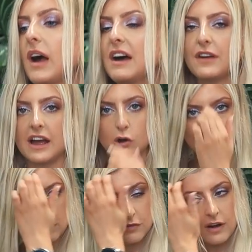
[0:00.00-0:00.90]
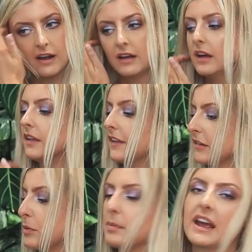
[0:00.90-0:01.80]
I have high hopes for it. This
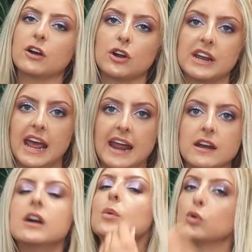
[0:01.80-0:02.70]
will probably get cut again.